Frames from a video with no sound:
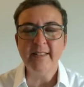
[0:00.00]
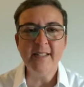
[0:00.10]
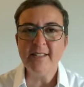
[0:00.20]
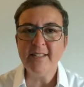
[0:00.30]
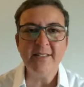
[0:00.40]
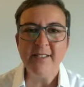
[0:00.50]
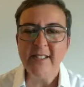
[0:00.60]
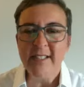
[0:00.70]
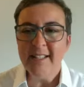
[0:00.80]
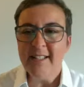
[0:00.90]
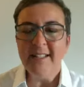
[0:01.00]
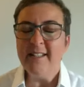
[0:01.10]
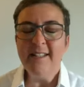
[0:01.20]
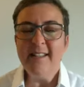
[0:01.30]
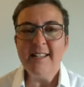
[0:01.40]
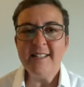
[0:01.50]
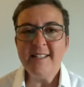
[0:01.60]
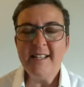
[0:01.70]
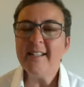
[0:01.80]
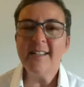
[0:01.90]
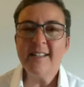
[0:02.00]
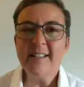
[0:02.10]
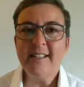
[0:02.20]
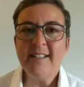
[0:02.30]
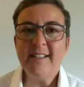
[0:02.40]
there's there's nothing